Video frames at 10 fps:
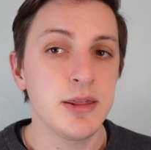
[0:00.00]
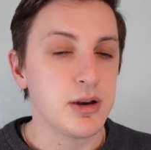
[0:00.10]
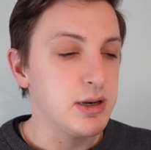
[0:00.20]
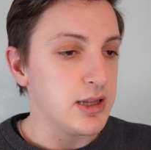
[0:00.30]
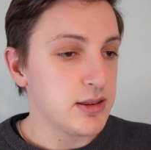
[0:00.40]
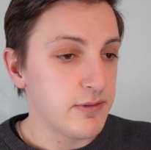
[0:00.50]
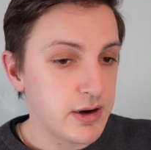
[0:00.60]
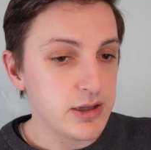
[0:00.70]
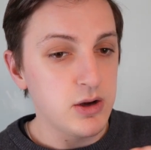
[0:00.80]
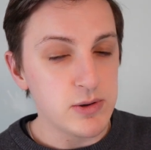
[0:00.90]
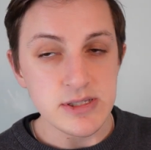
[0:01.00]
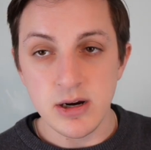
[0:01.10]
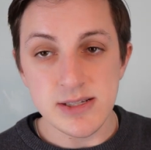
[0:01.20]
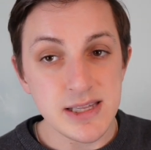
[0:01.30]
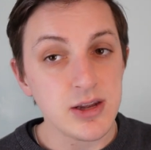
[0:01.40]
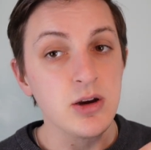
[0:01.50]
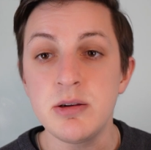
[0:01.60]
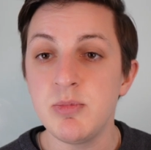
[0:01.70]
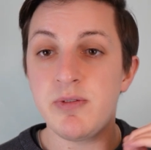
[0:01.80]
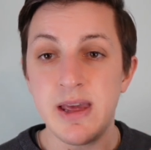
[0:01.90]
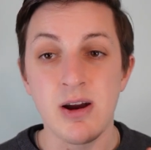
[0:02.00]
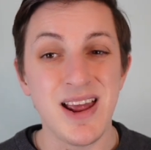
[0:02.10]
They're going to get the very lowest cards and they're going to move there.